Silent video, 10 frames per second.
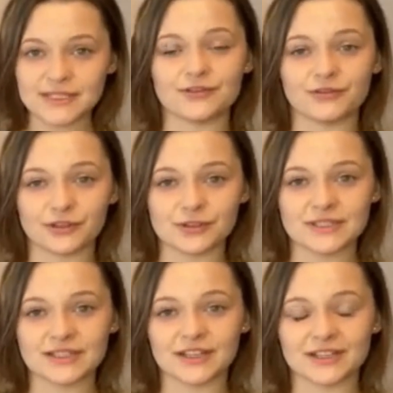
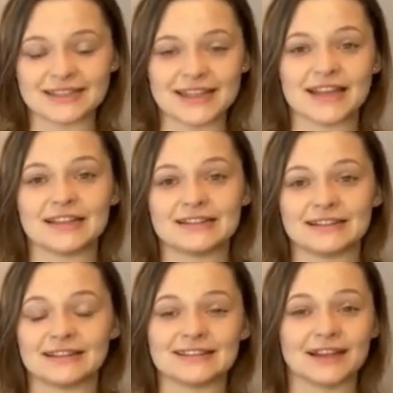Fruit contains
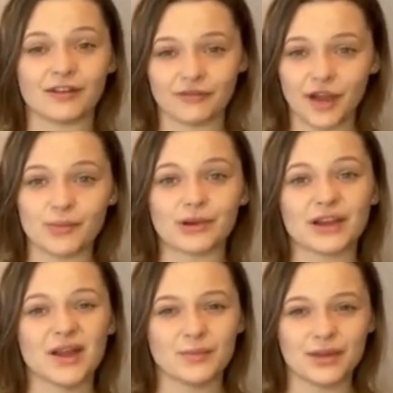things like fibre,
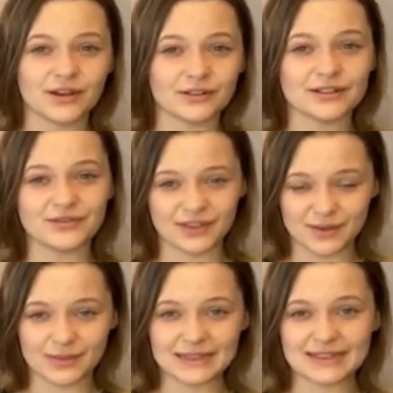minerals,
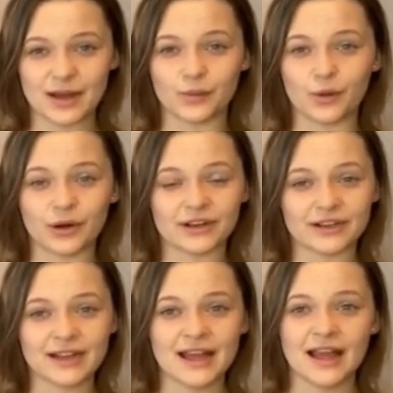vitamins and water.